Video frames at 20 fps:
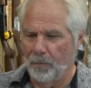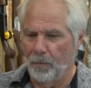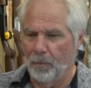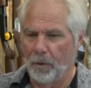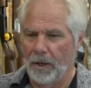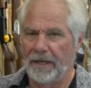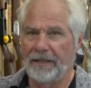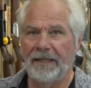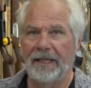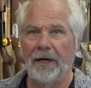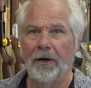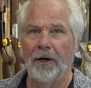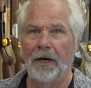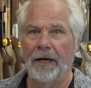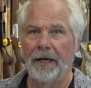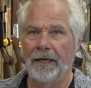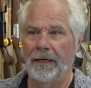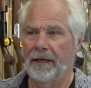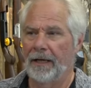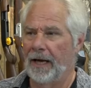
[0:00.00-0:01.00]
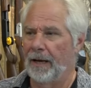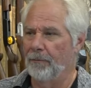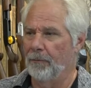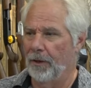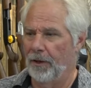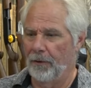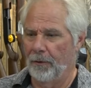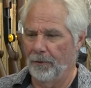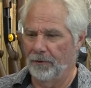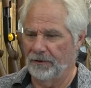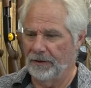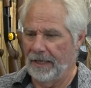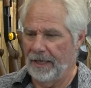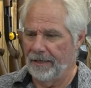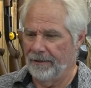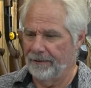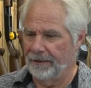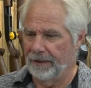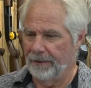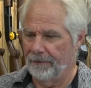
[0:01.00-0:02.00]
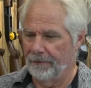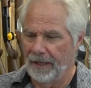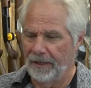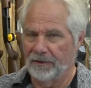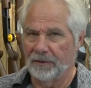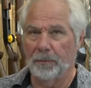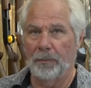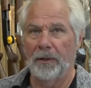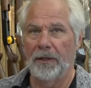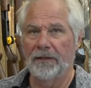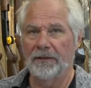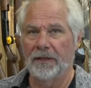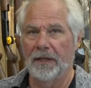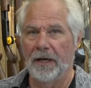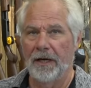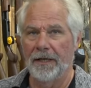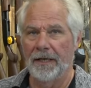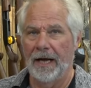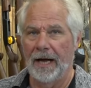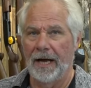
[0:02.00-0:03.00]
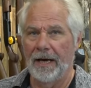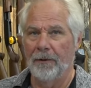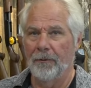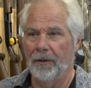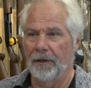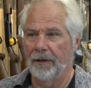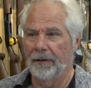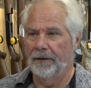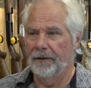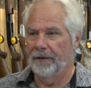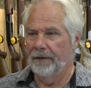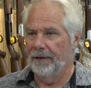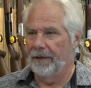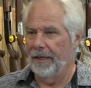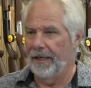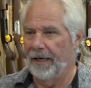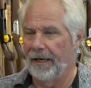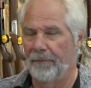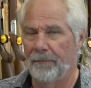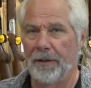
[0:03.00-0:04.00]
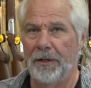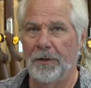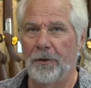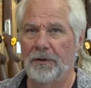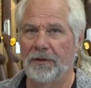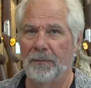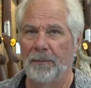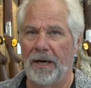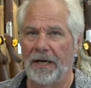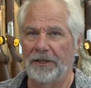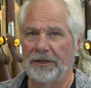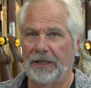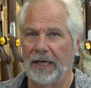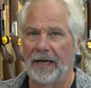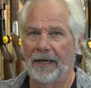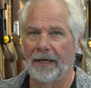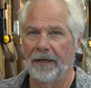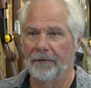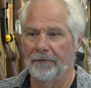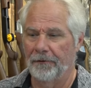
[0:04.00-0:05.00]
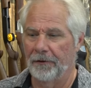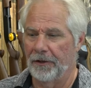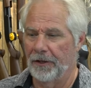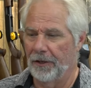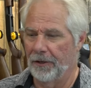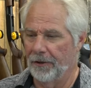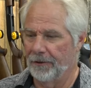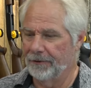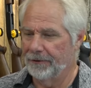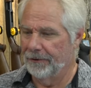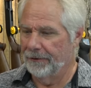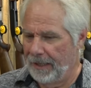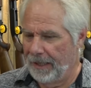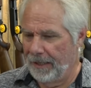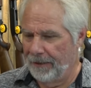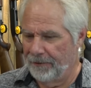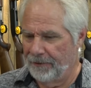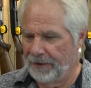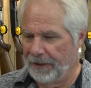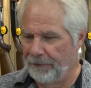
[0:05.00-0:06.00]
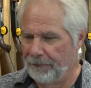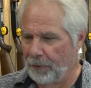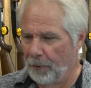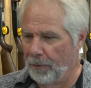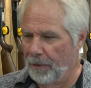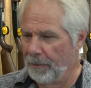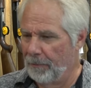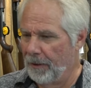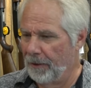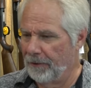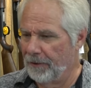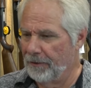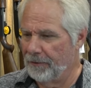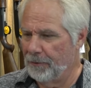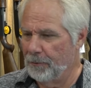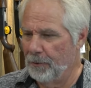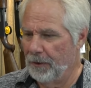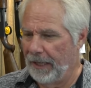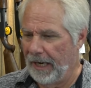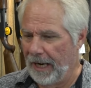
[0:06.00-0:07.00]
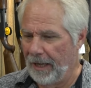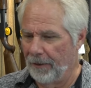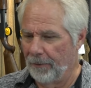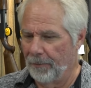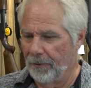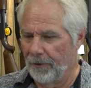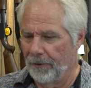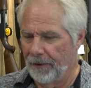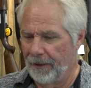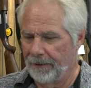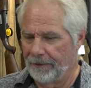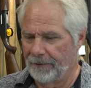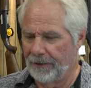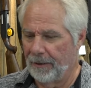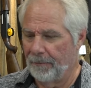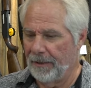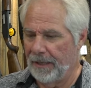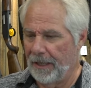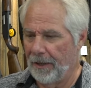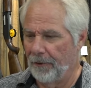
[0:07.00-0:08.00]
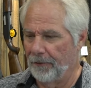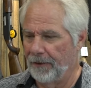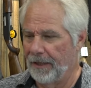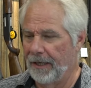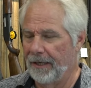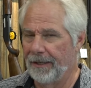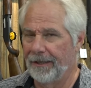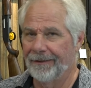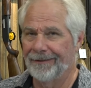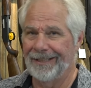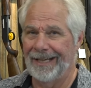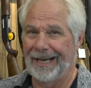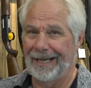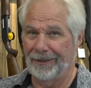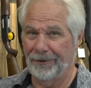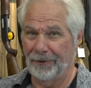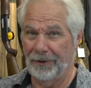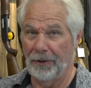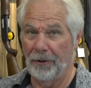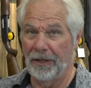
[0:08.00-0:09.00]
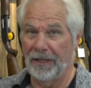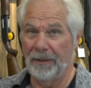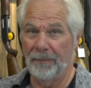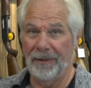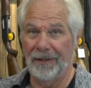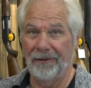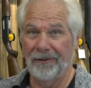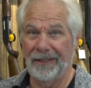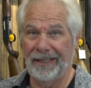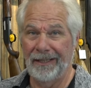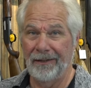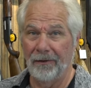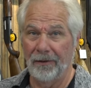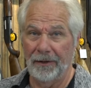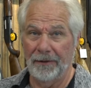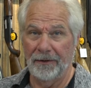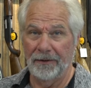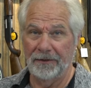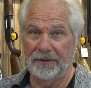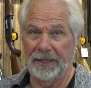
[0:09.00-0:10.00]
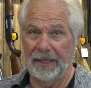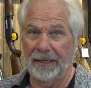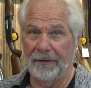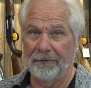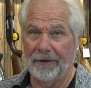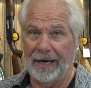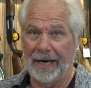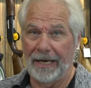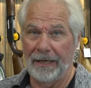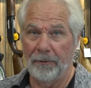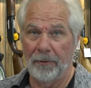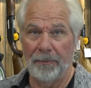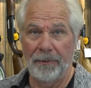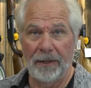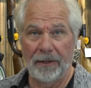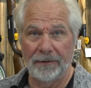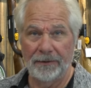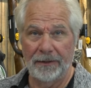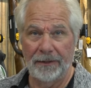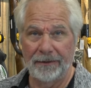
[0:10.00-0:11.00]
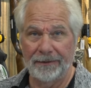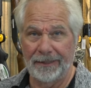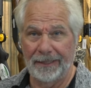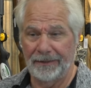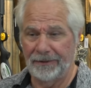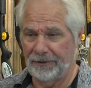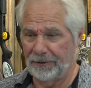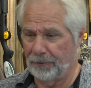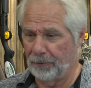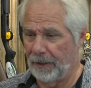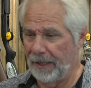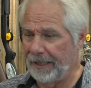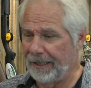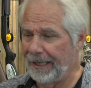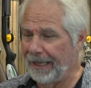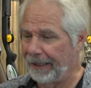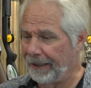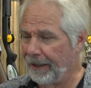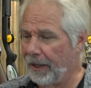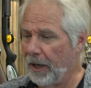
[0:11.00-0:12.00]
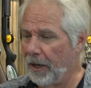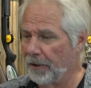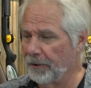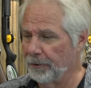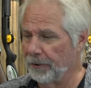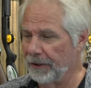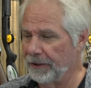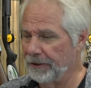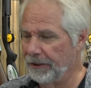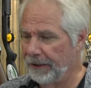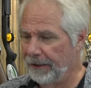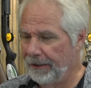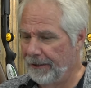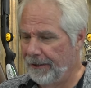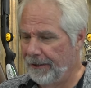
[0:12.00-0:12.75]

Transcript: whitetail hunting, I'm one of those guys that has a place to hunt in Iowa and have been using my shotgun for years. And Steve told me about this new caliber that's coming out that is actually going to be legal in the state of Iowa because it is a straight neck cartridge.